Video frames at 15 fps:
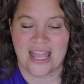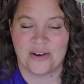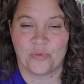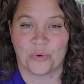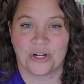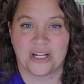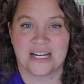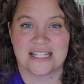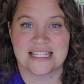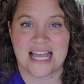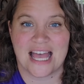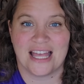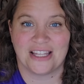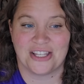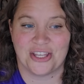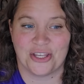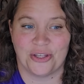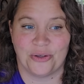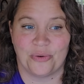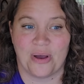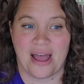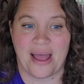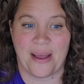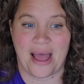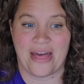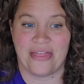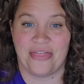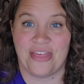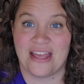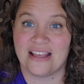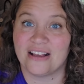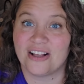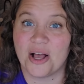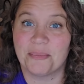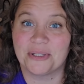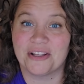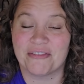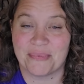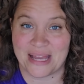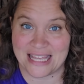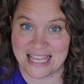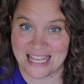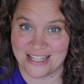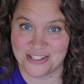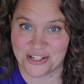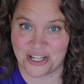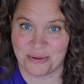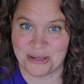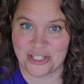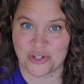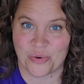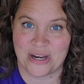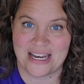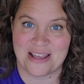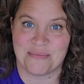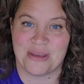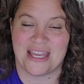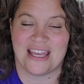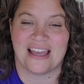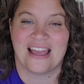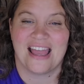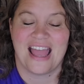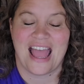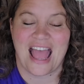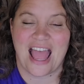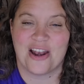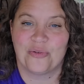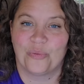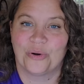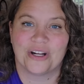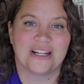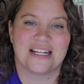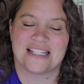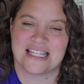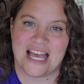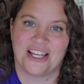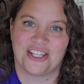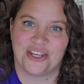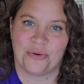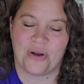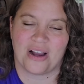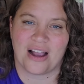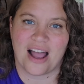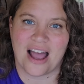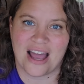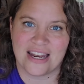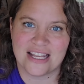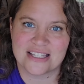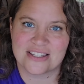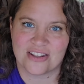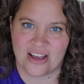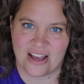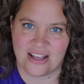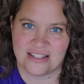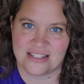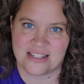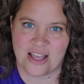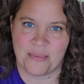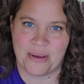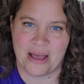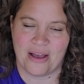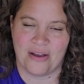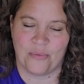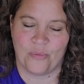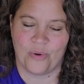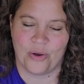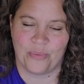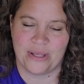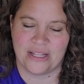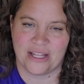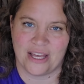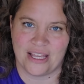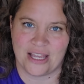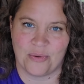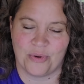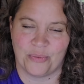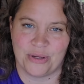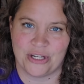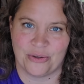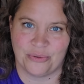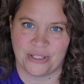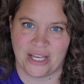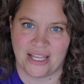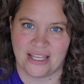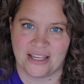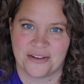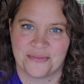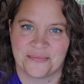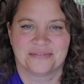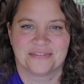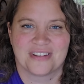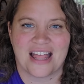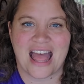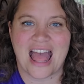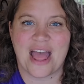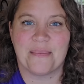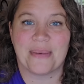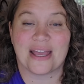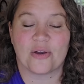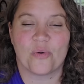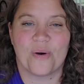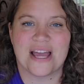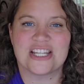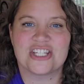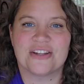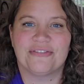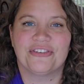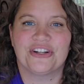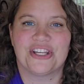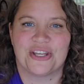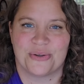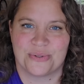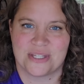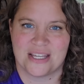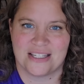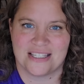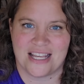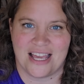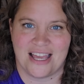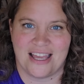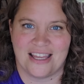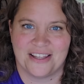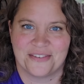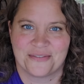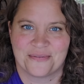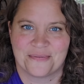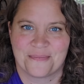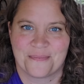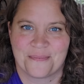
and we're gonna tell you, I think a couple of my kids are gonna be joining me and we're gonna tell you our honest thoughts about what we like and what we don't like. And my question for you today